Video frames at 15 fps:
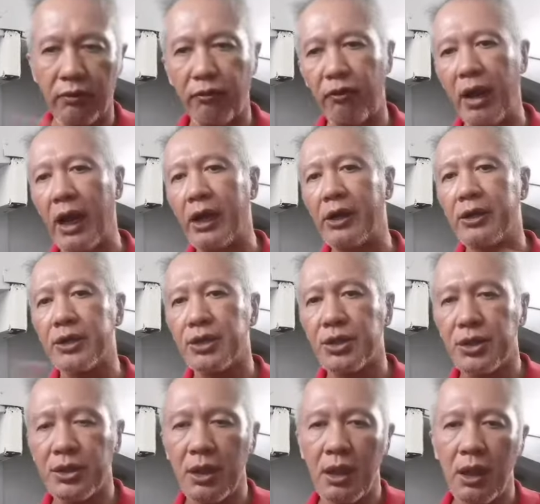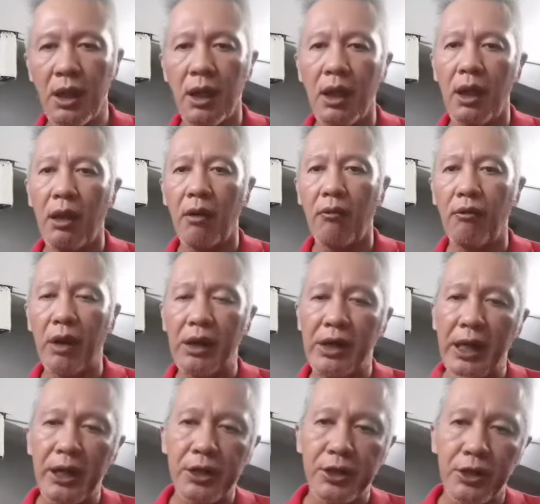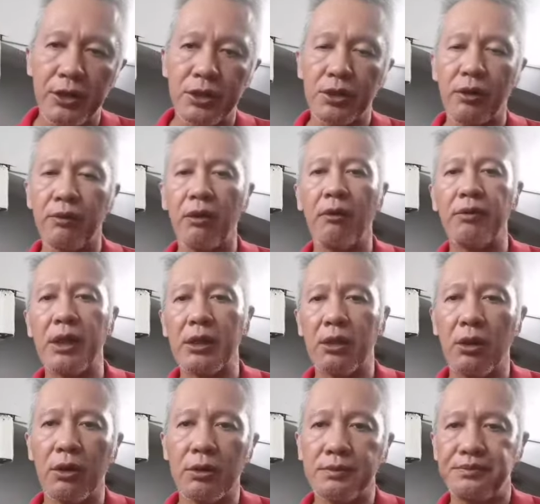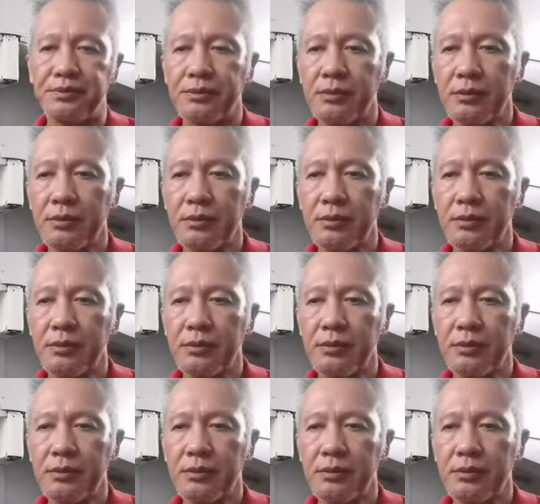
various variations of the tone.